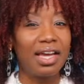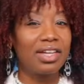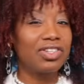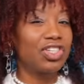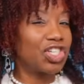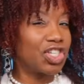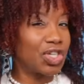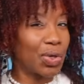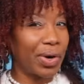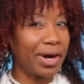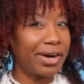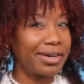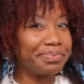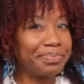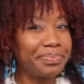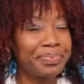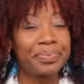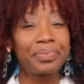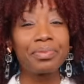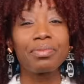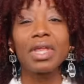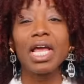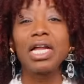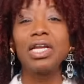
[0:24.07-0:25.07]
short,
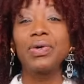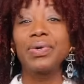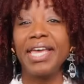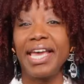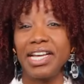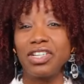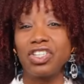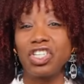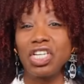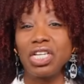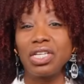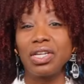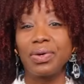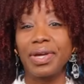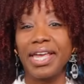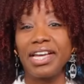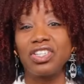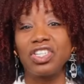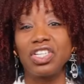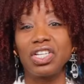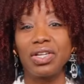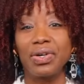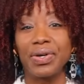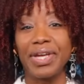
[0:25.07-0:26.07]
location,
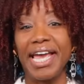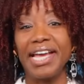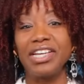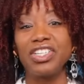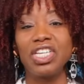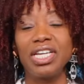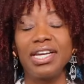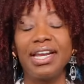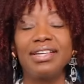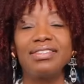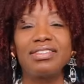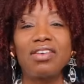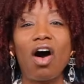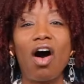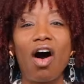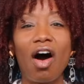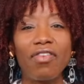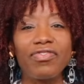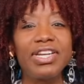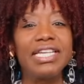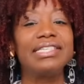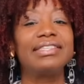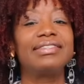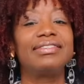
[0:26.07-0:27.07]
location, location has
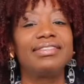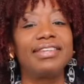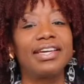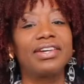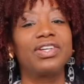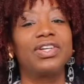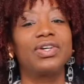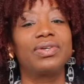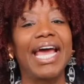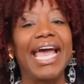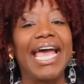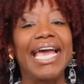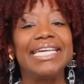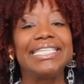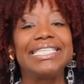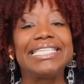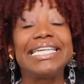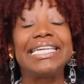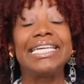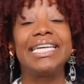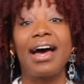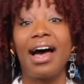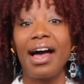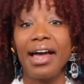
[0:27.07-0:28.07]
often signaled a
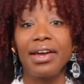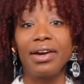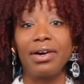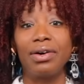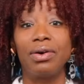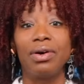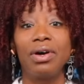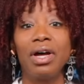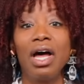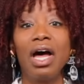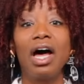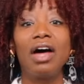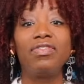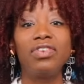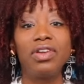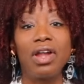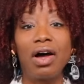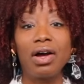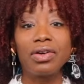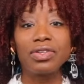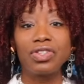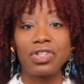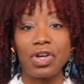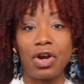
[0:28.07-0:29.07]
denial of
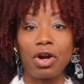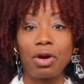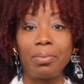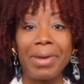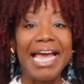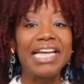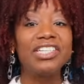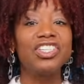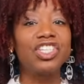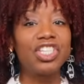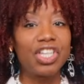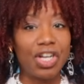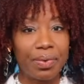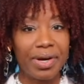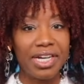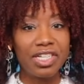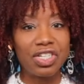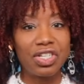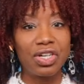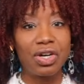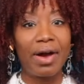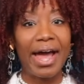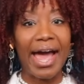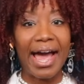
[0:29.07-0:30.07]
long-term and
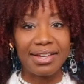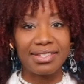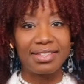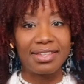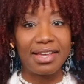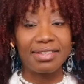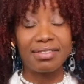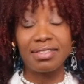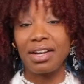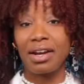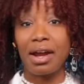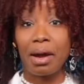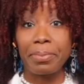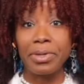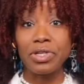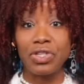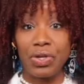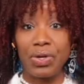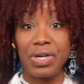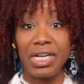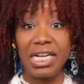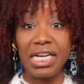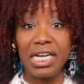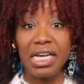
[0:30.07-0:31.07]
generational access and
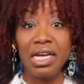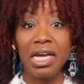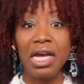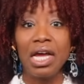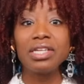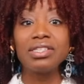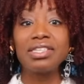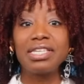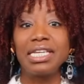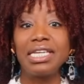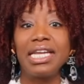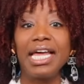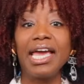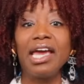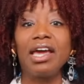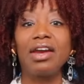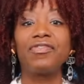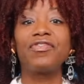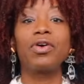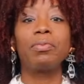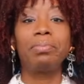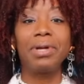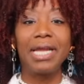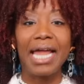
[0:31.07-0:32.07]
opportunity to land for
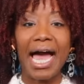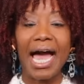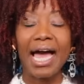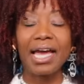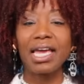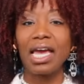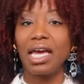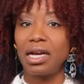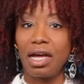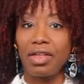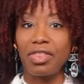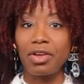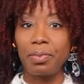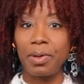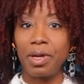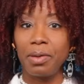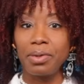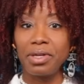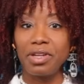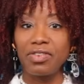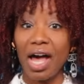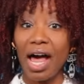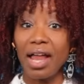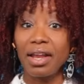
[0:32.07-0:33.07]
black and other people of
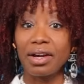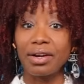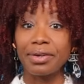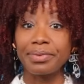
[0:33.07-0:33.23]
color.